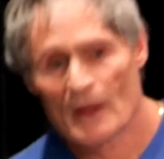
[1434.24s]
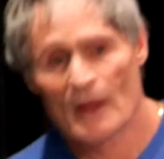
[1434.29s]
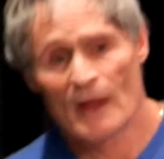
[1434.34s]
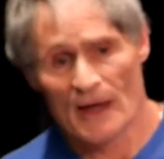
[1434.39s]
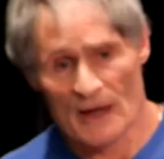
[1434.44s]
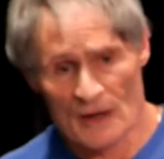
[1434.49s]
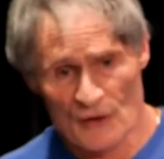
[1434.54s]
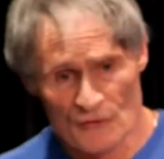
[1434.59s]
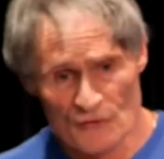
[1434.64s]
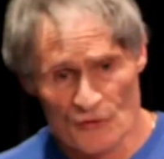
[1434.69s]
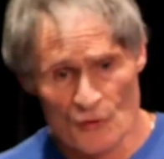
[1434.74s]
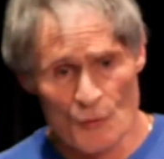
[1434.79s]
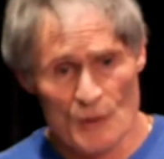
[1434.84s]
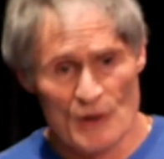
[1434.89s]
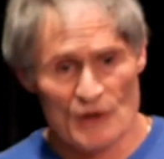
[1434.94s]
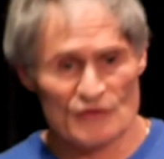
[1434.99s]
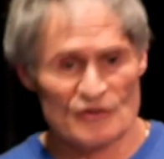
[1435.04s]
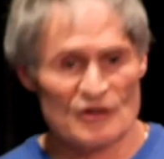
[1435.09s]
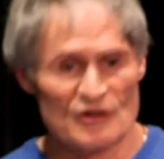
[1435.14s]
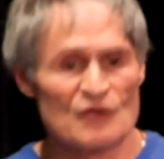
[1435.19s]
And in 2
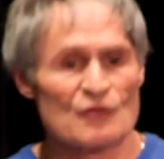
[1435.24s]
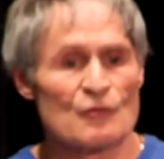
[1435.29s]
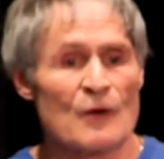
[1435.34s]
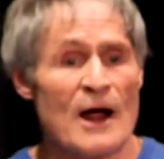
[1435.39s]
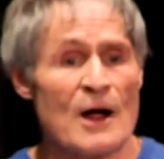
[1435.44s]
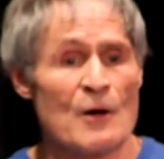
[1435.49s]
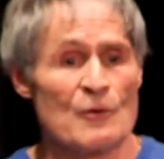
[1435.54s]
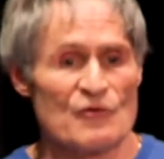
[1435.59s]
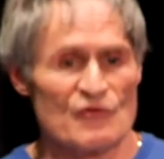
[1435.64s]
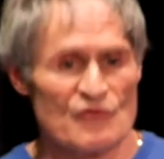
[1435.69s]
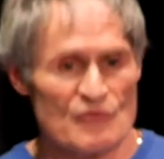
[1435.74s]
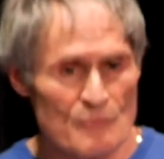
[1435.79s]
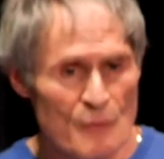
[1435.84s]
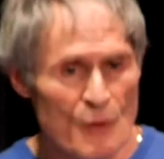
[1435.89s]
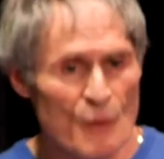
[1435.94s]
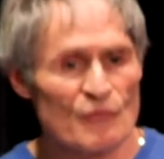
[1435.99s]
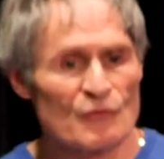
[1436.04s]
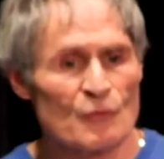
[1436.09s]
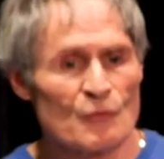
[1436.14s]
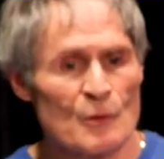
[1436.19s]
weeks, she drowns
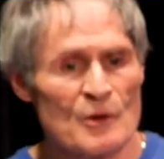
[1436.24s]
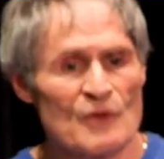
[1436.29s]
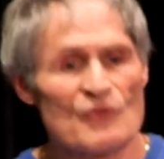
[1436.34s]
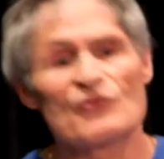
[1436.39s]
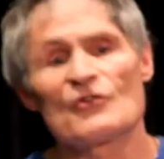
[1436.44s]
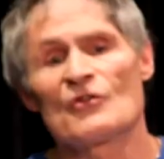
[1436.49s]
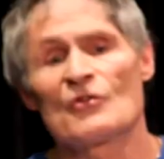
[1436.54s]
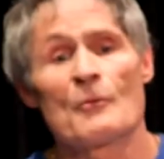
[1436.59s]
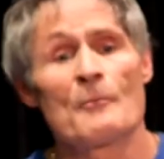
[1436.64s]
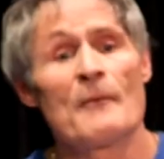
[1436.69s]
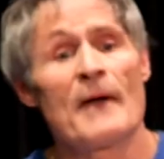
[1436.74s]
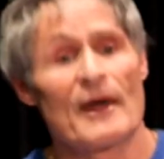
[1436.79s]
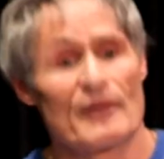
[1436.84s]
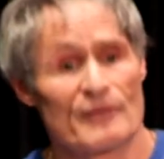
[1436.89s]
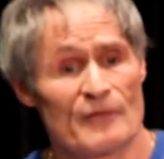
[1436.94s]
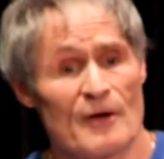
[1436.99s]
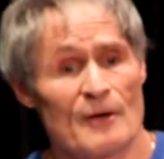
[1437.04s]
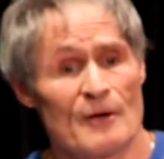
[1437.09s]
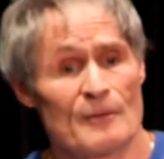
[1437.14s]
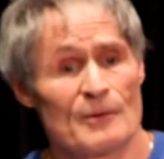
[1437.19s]
both twins in the
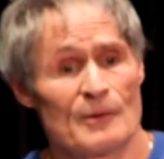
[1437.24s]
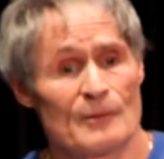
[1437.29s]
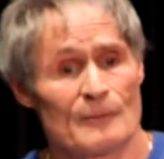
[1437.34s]
bathtub.